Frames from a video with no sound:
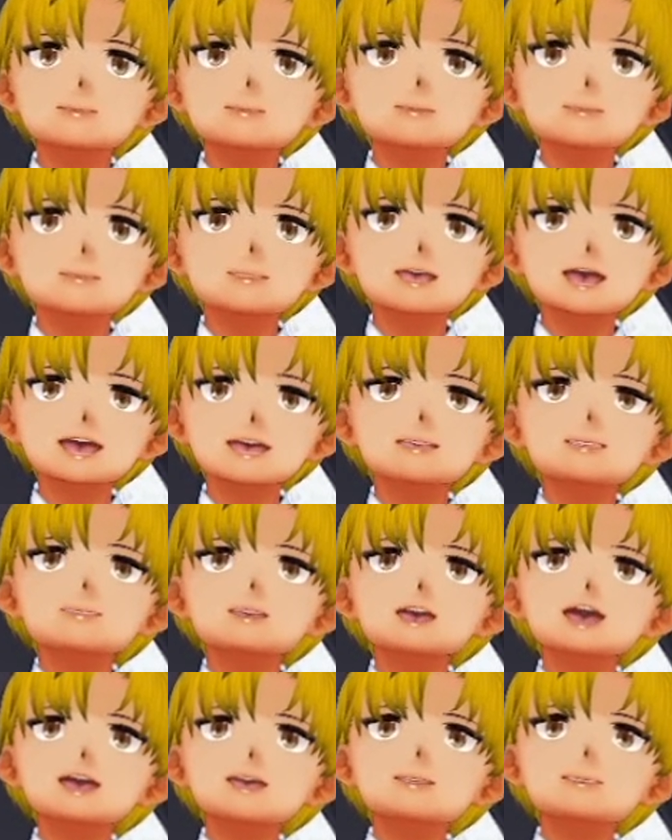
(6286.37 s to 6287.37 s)
I don't
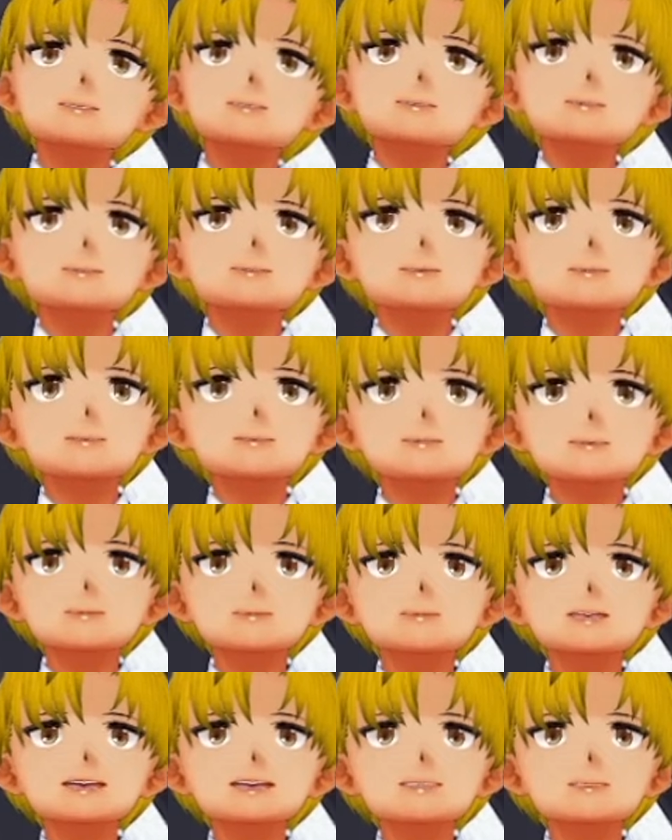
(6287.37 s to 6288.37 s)
know.
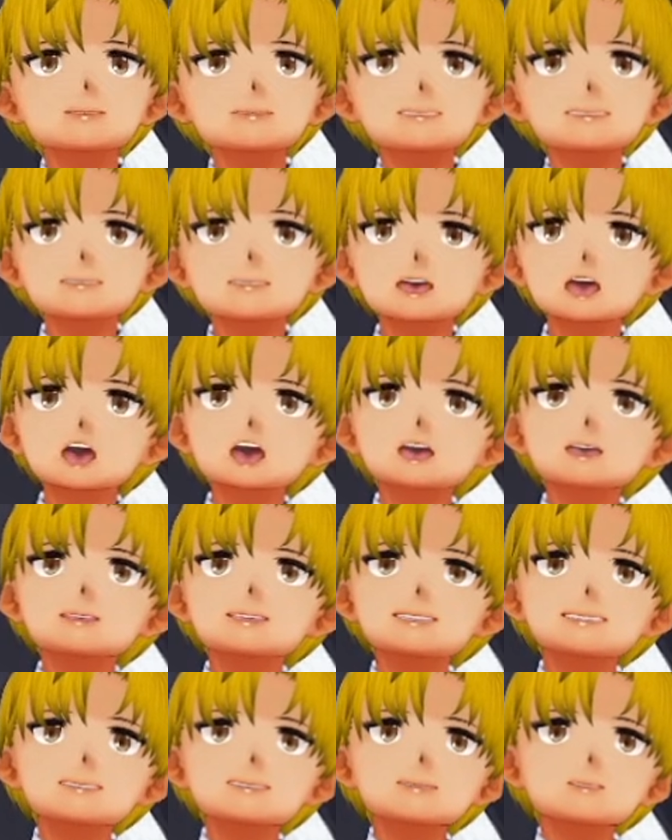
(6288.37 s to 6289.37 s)
But,
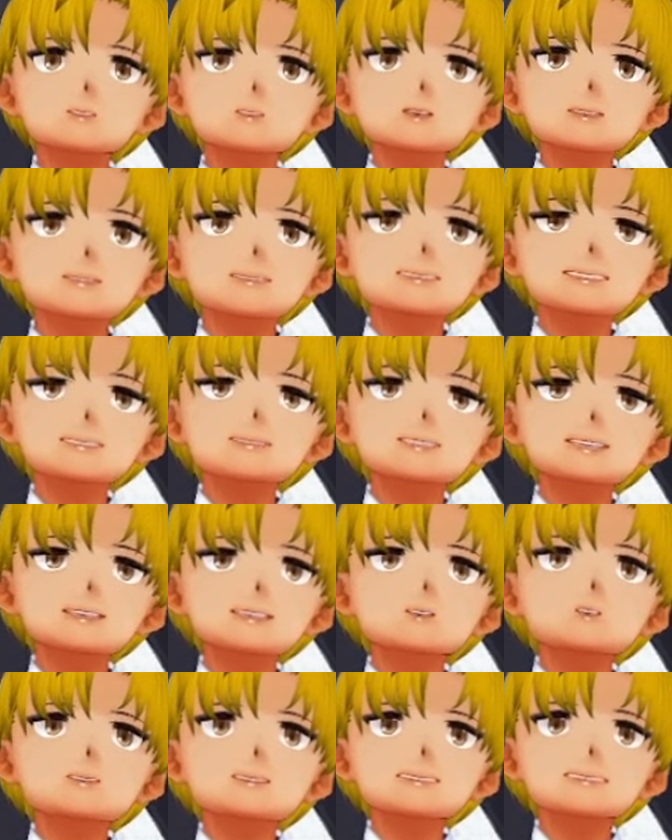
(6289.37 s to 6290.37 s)
there's one thing I'm kind of
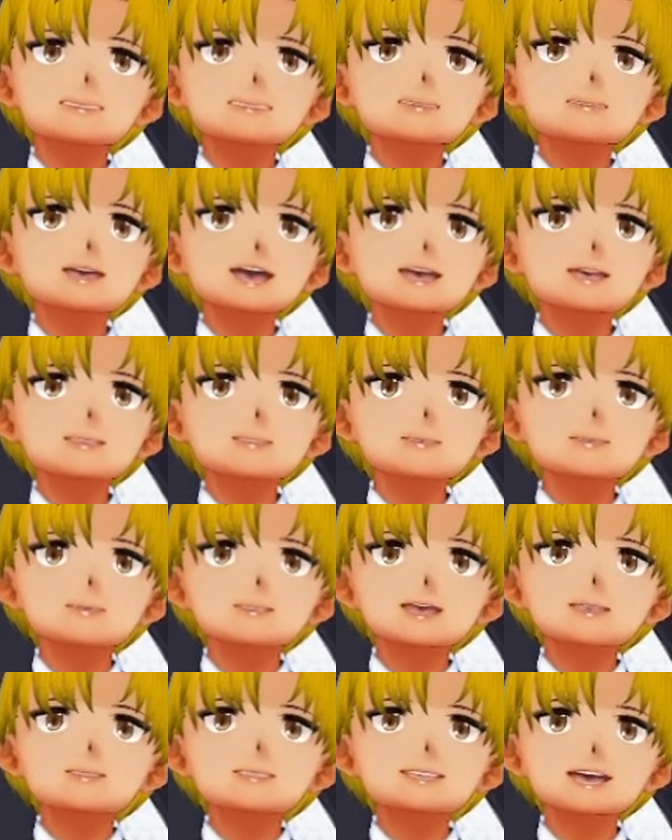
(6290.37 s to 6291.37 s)
worried about
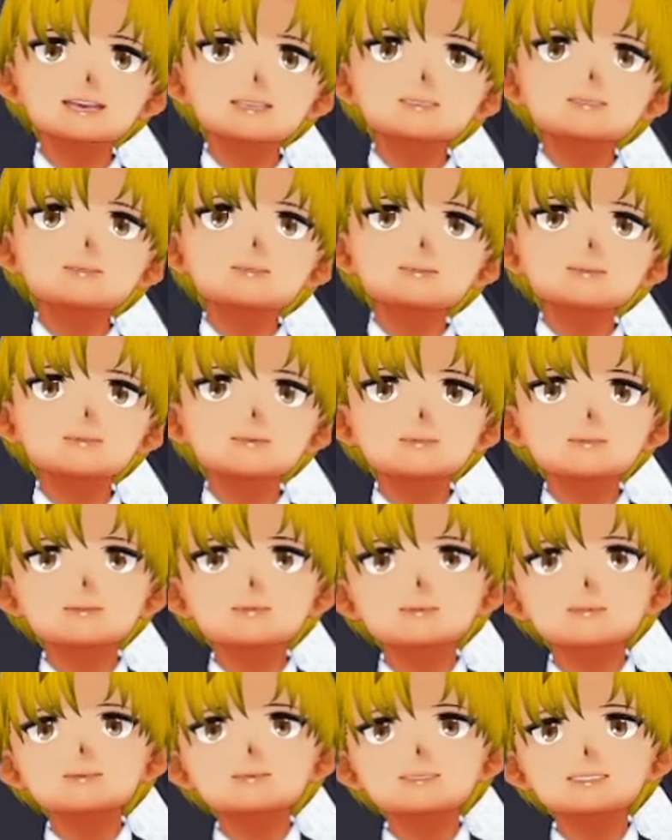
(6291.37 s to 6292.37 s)
sometimes.
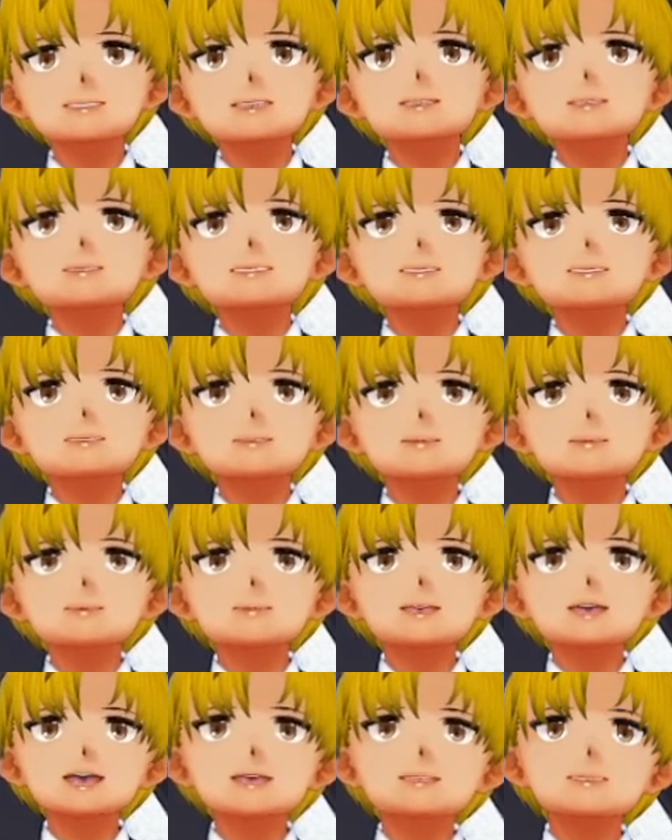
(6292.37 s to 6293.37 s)
I'm afraid that
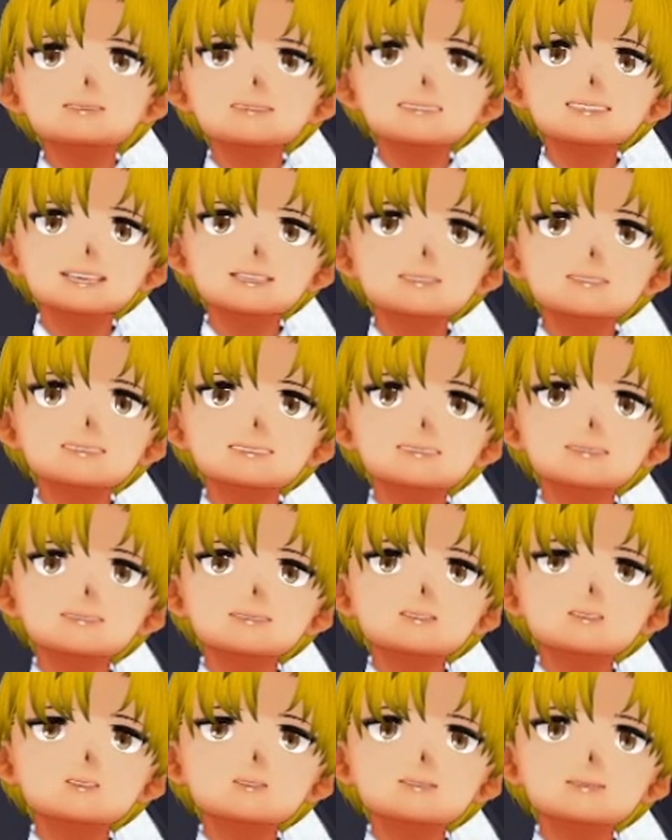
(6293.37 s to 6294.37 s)
Natsuki actually
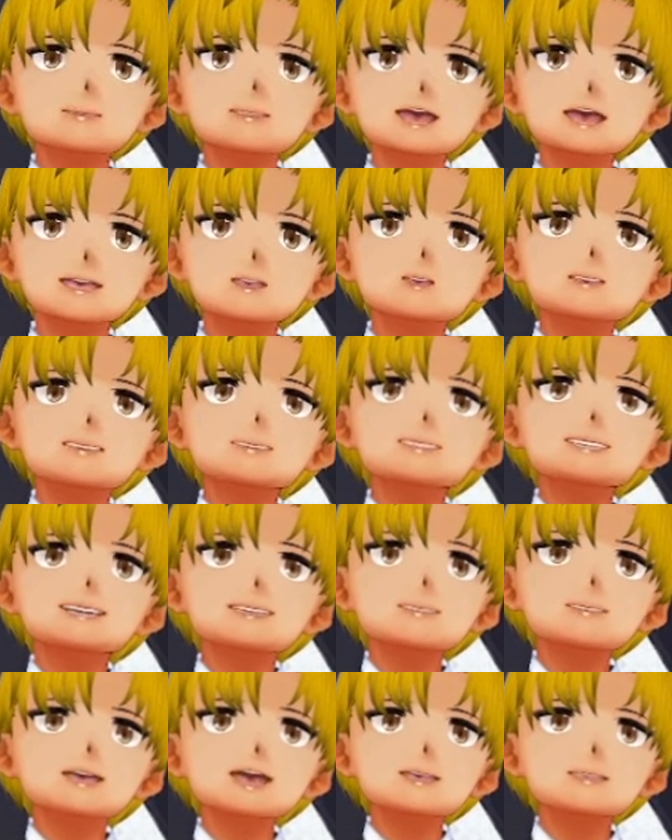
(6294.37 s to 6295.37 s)
doesn't like me very
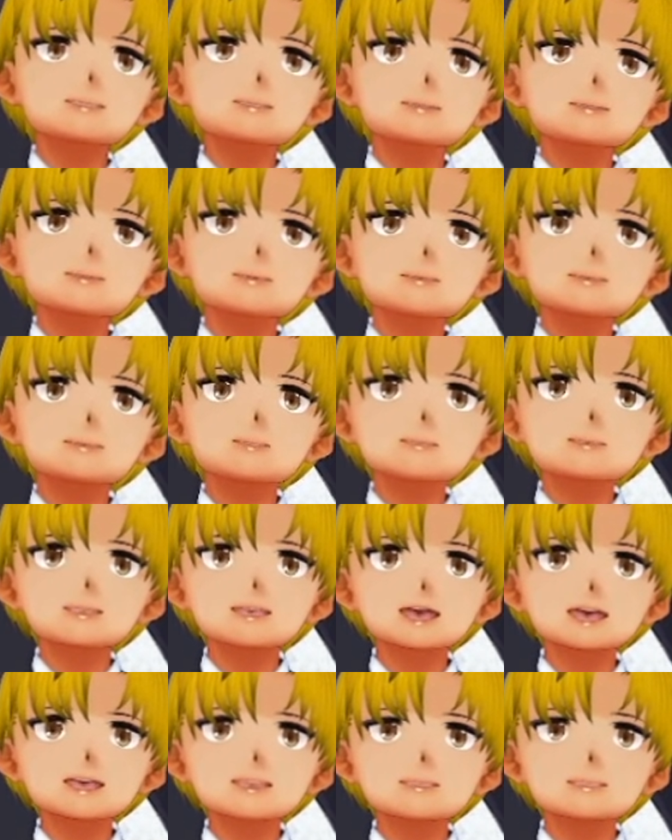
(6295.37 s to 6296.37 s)
much.
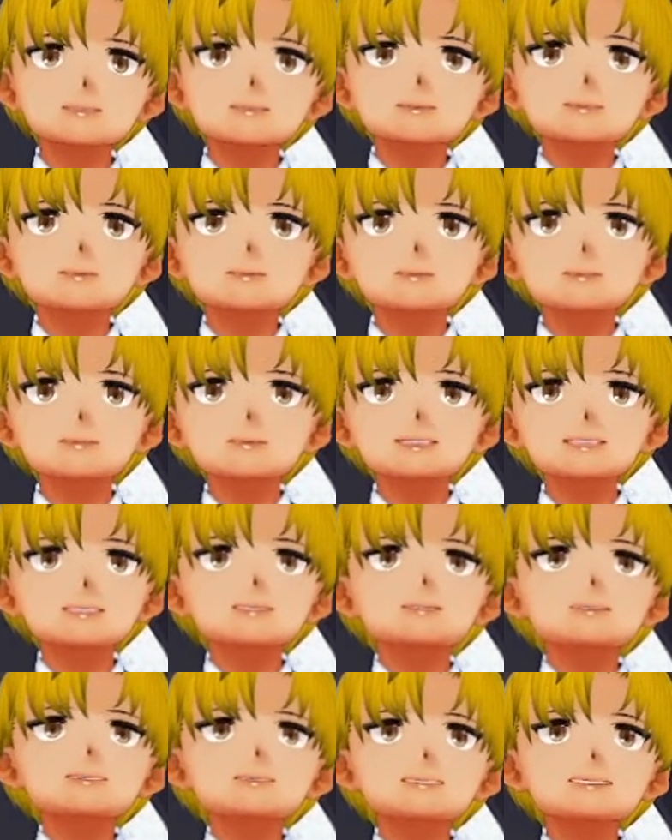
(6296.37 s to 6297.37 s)
Oh, that's
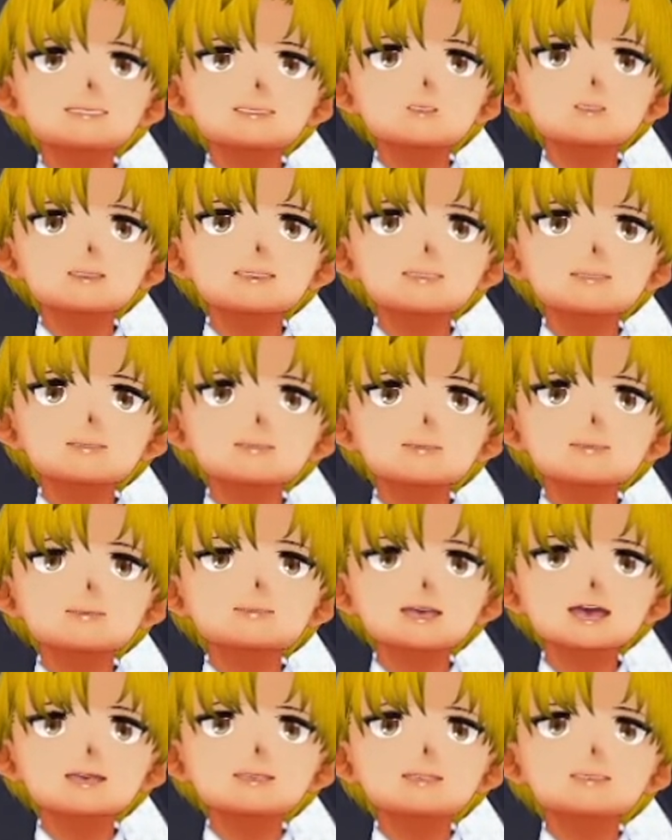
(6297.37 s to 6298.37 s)
ridiculous.
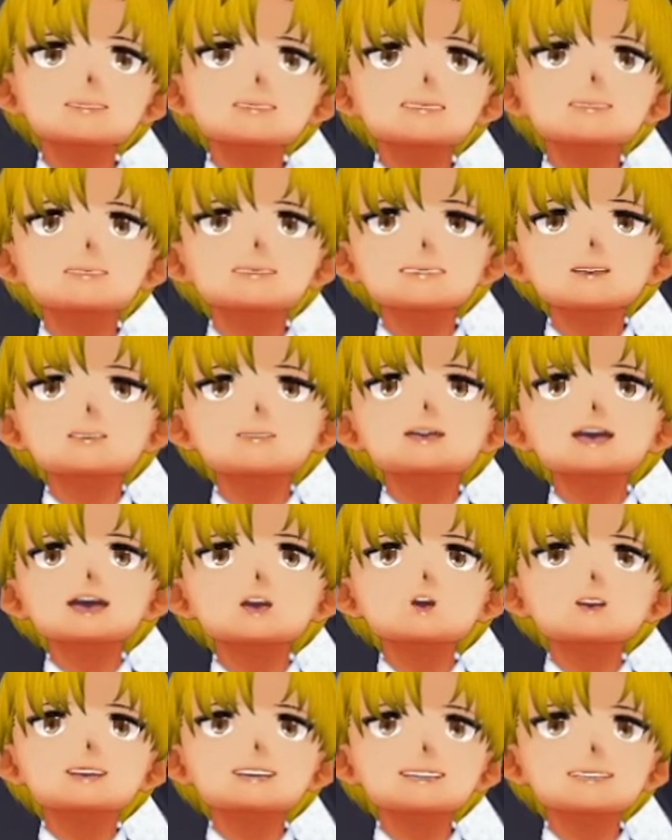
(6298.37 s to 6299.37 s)
How come you feel that
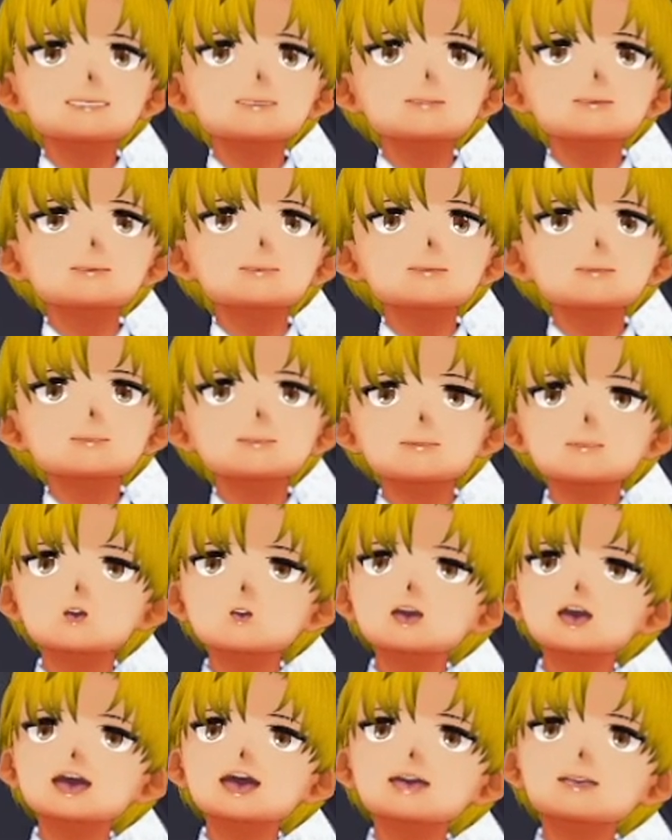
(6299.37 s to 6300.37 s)
way?
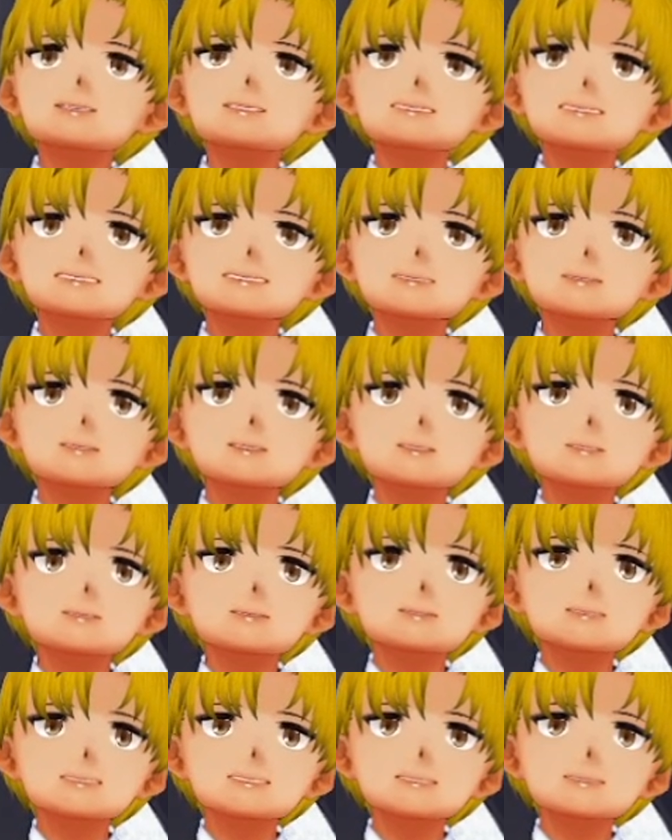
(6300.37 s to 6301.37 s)
Well, I
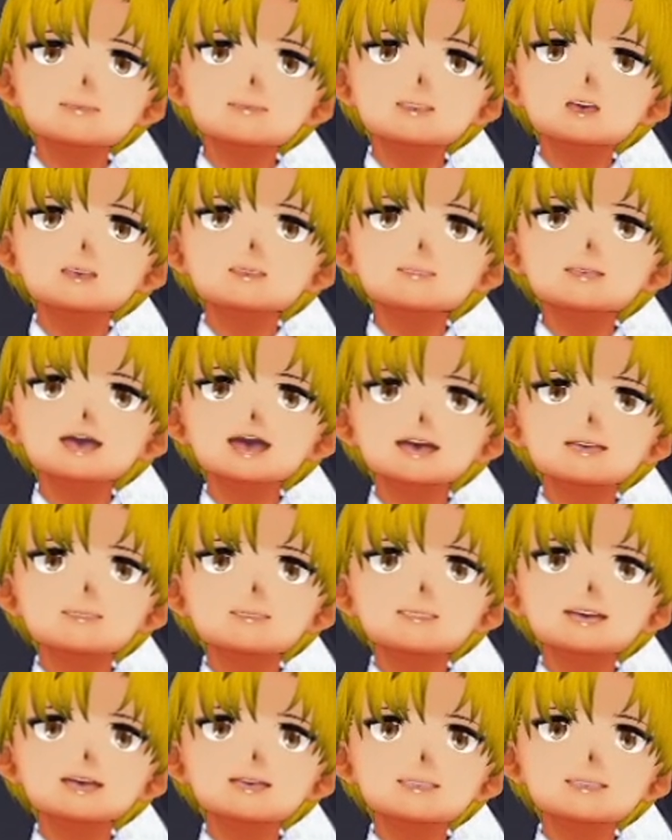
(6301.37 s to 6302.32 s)
mean, just little signs like